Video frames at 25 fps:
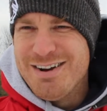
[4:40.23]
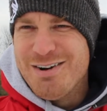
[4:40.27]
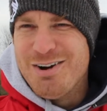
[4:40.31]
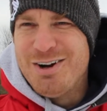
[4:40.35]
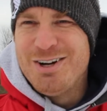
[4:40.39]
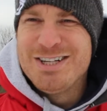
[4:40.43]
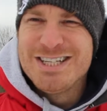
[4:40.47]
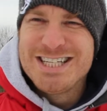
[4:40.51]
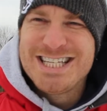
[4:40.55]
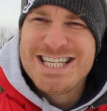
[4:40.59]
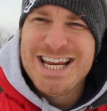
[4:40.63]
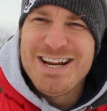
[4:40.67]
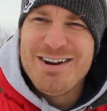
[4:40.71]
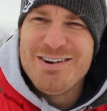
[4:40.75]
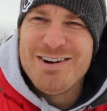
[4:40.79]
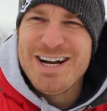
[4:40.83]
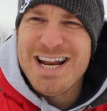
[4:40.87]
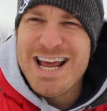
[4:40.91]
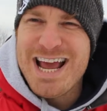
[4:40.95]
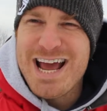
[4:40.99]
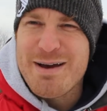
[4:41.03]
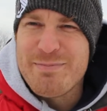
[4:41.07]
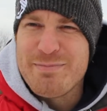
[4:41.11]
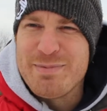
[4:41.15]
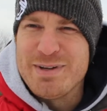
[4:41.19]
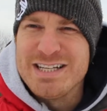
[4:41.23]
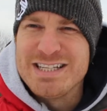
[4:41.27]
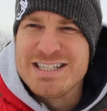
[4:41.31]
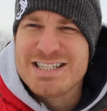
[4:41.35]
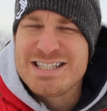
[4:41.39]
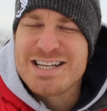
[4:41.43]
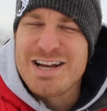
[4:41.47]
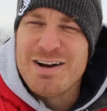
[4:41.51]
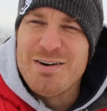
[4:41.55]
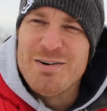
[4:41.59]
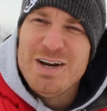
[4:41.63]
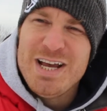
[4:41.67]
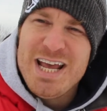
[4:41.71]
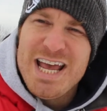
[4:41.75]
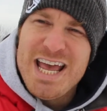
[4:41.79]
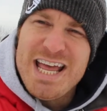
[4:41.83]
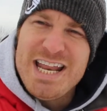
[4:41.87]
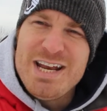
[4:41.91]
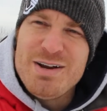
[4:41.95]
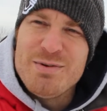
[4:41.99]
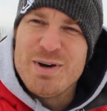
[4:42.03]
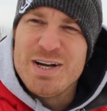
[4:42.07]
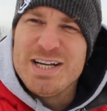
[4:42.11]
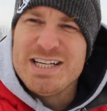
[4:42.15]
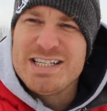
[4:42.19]
We'll see what happens. So
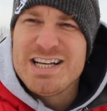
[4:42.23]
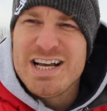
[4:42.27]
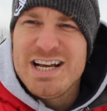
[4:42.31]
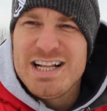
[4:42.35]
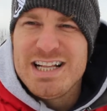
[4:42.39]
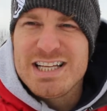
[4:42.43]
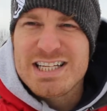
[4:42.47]
anyways,